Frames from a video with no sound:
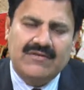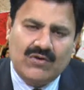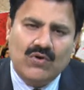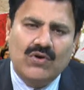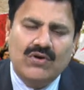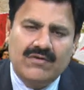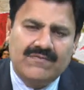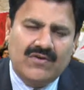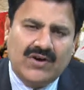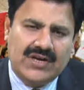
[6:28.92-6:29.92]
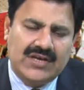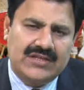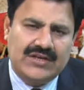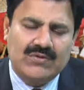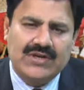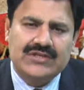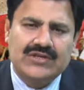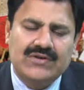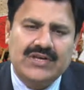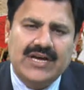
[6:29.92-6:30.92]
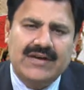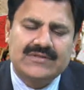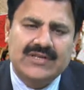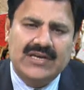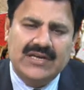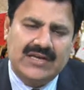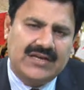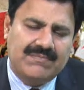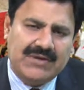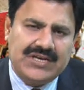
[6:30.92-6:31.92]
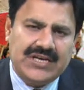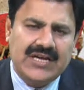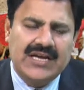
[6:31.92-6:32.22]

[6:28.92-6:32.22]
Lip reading: go for the UN Security Council meeting.